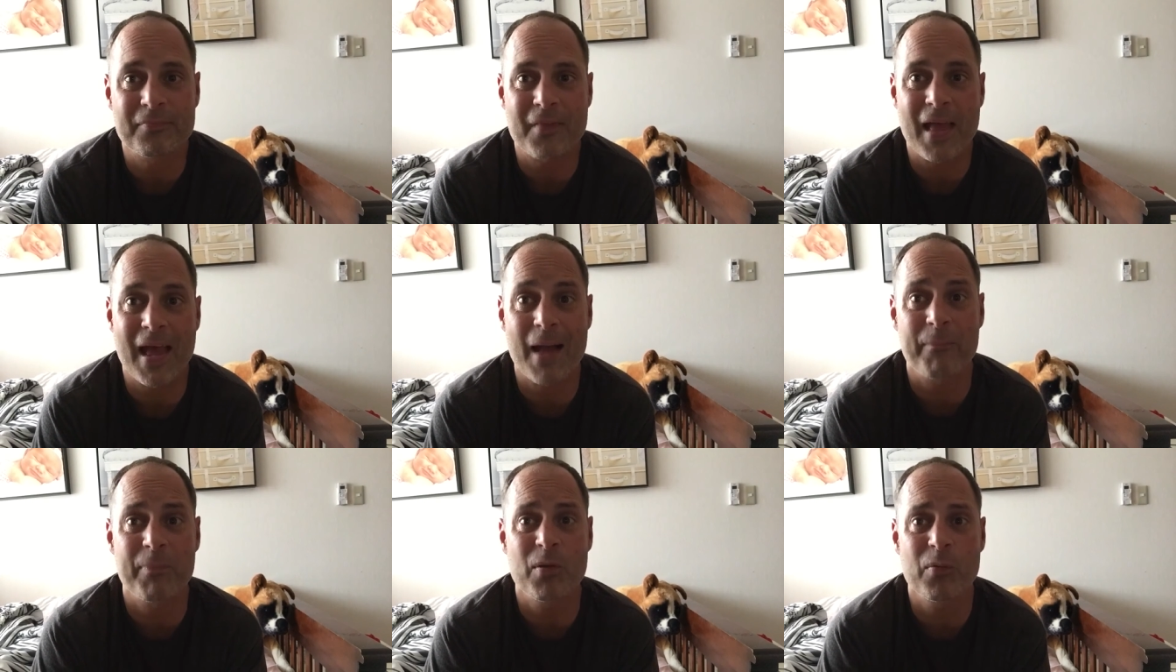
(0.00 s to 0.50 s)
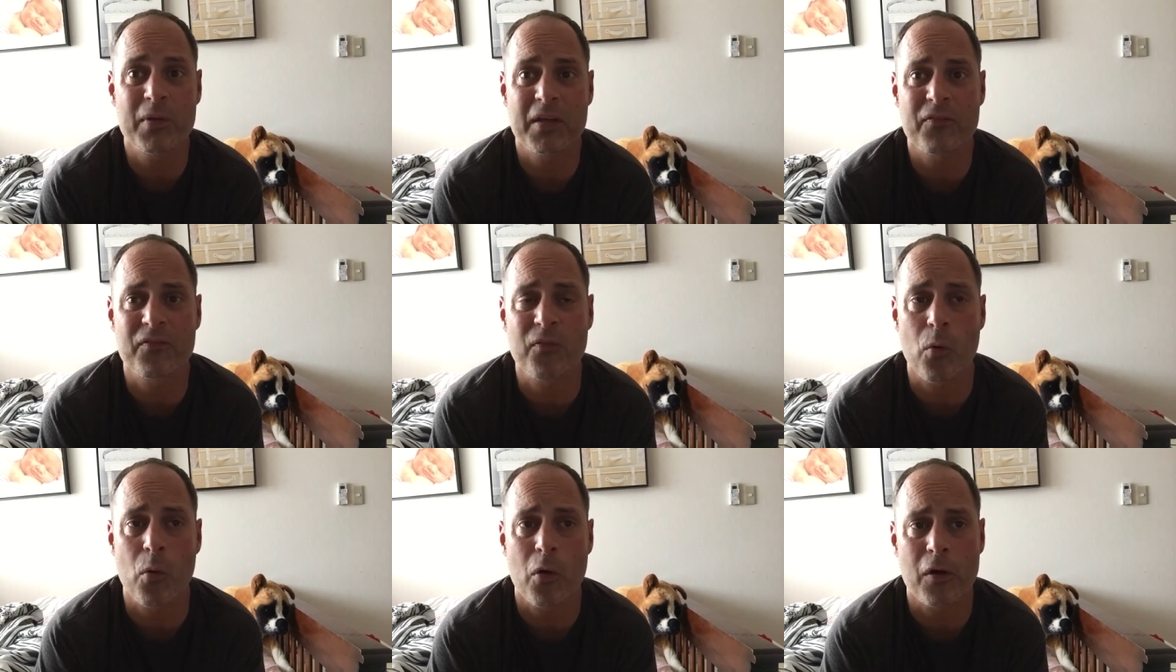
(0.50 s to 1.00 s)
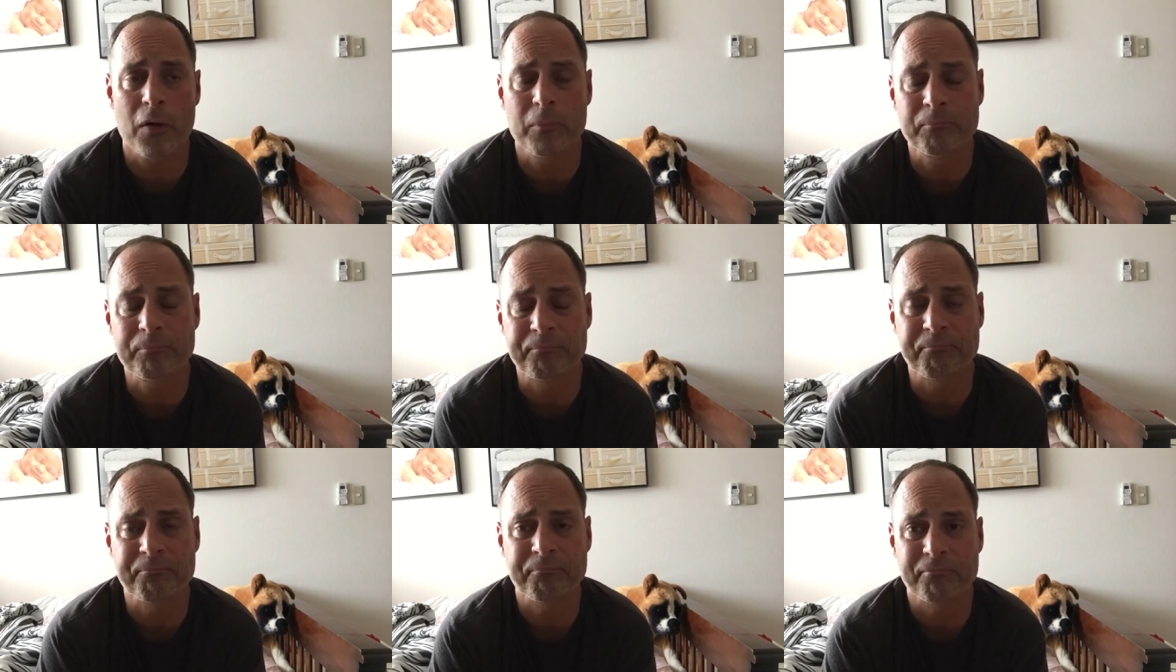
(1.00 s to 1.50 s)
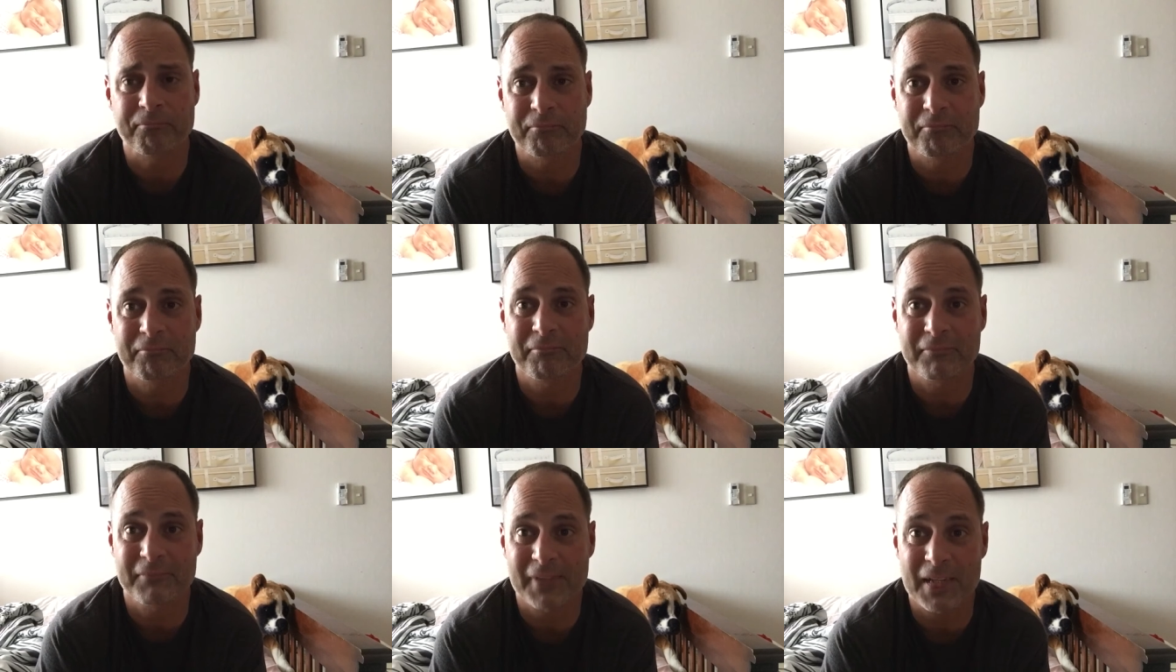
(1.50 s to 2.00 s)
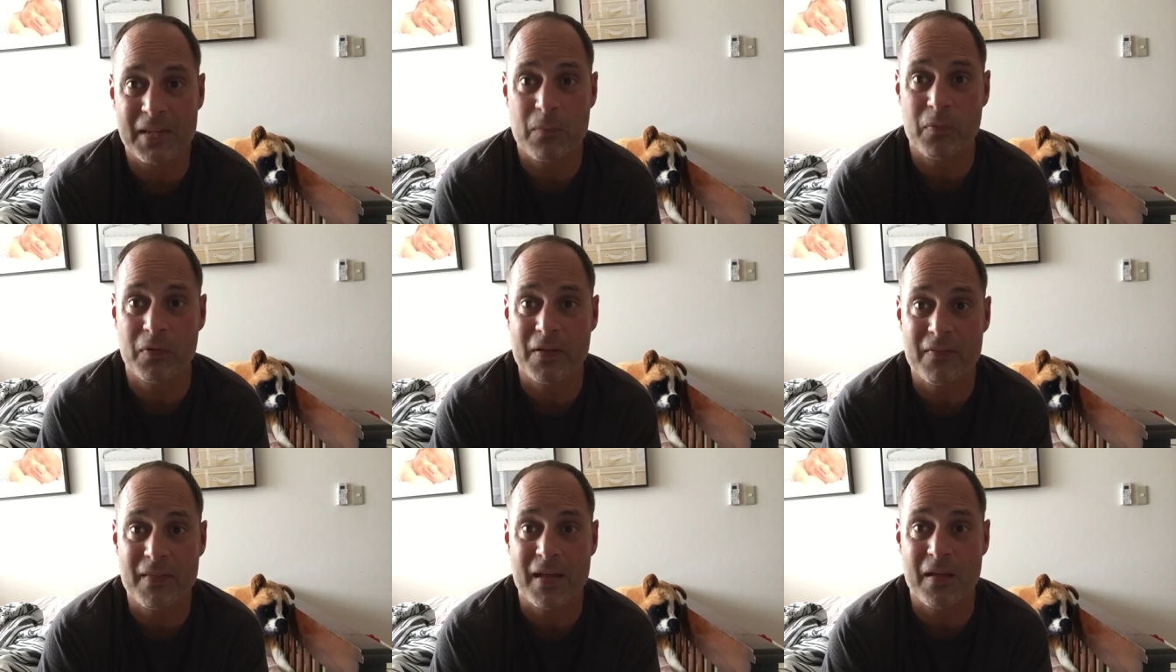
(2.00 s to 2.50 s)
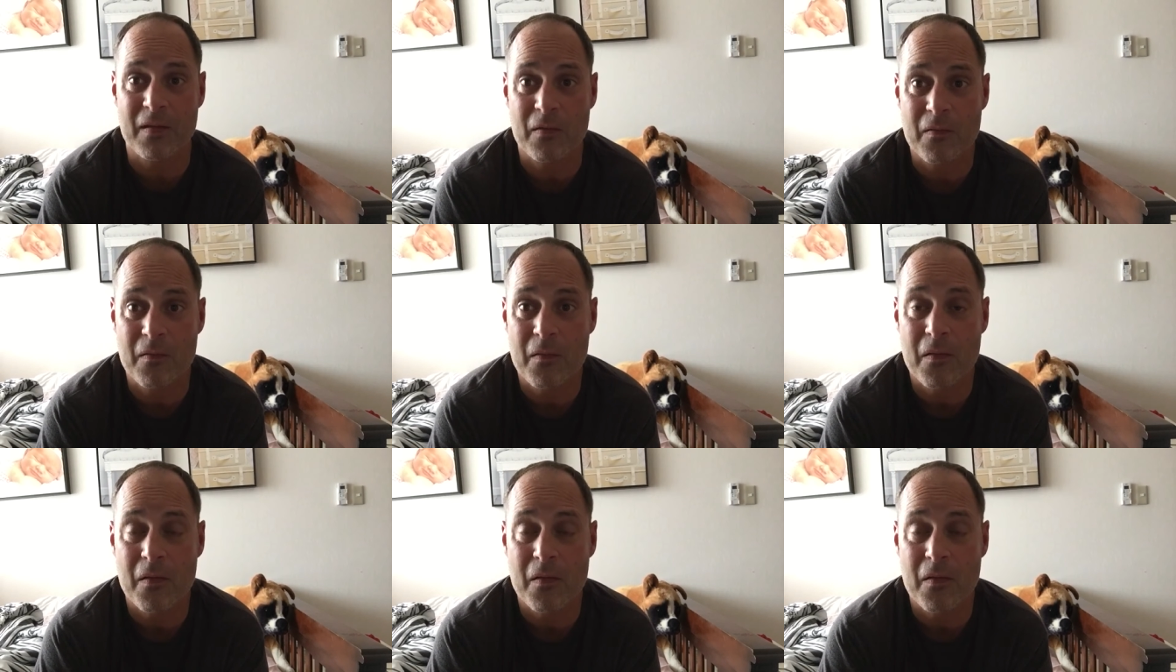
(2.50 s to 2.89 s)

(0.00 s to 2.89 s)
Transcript: Happy week 4. Can you believe that?